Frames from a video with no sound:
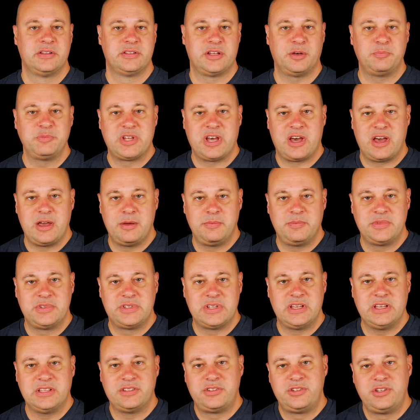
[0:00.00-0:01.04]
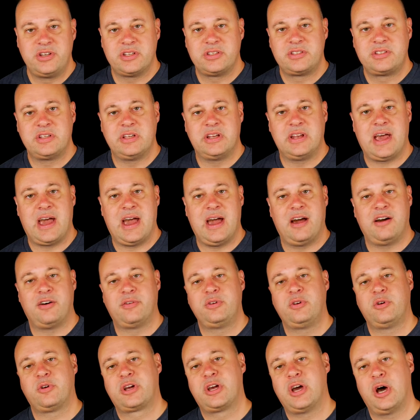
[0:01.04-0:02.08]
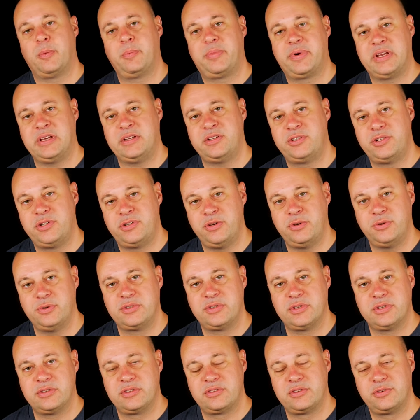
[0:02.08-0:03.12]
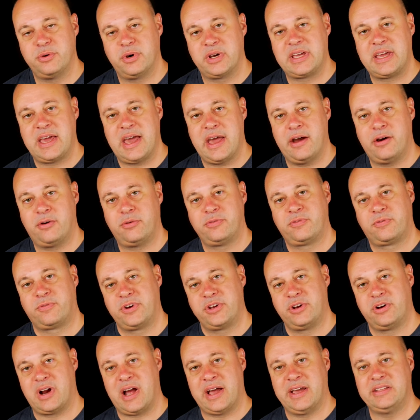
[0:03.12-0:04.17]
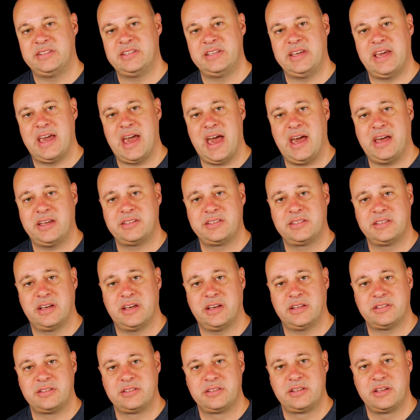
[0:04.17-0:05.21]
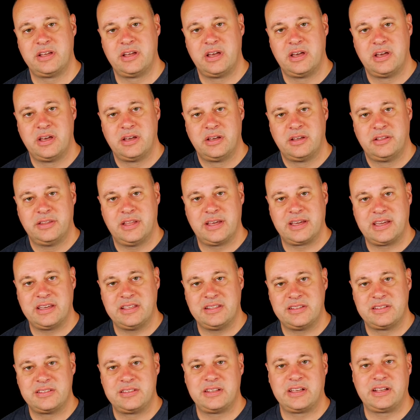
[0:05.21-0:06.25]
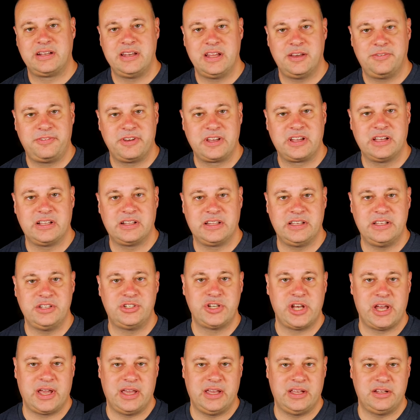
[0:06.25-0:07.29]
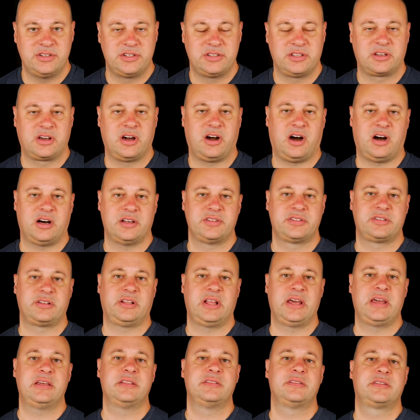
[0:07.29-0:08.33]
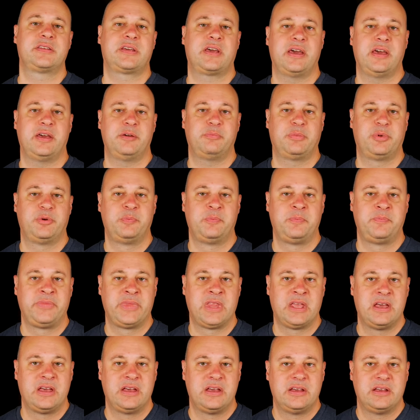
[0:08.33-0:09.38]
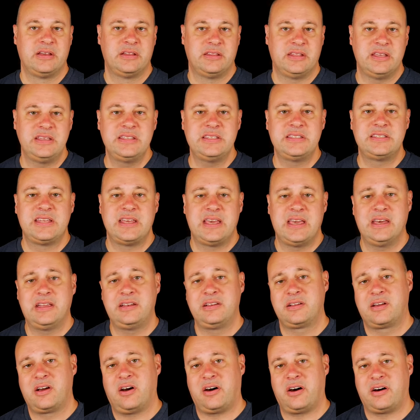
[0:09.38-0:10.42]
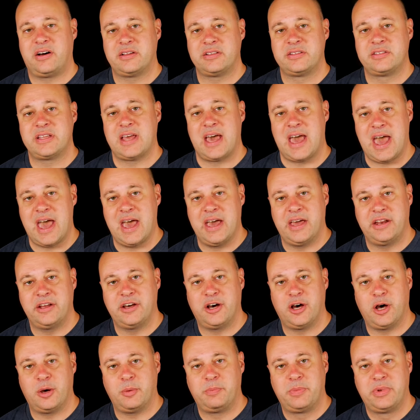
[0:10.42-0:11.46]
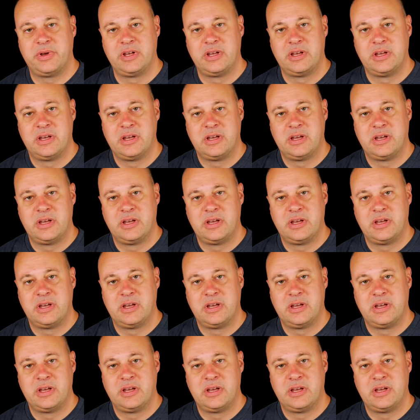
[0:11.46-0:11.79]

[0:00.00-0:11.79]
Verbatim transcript: Sometimes it's just in how your company chooses to account for your IT assets that can significantly change the cost landscape. These hidden costs add up.